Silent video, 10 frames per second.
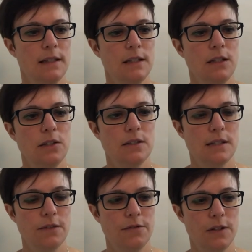you can see
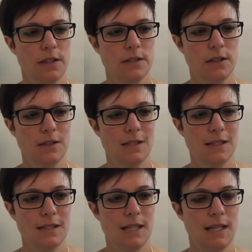the first note is a
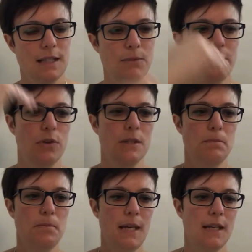C and then we've got this
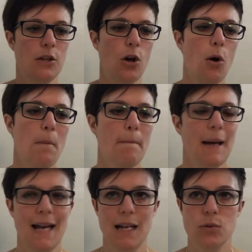big
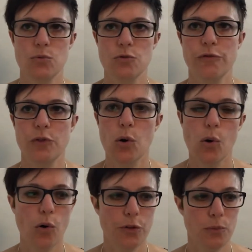compound
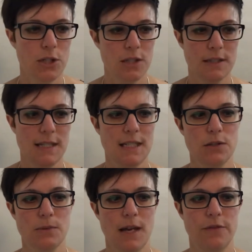fourth, which is C
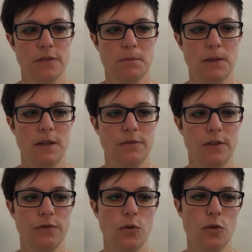to F is a
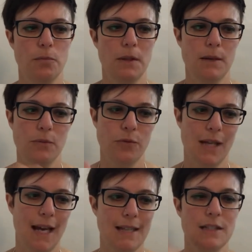perfect fourth, but then if we
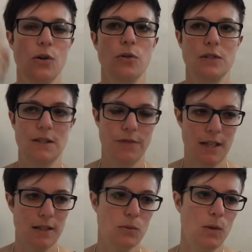add an octave
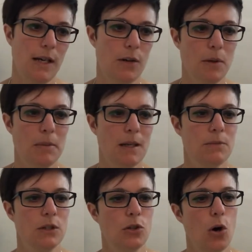in as well, it
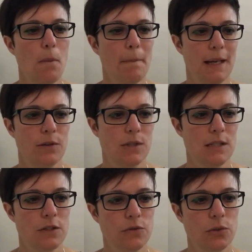becomes a compound
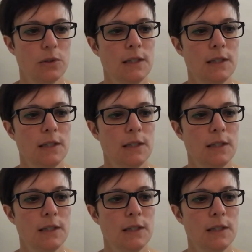interval.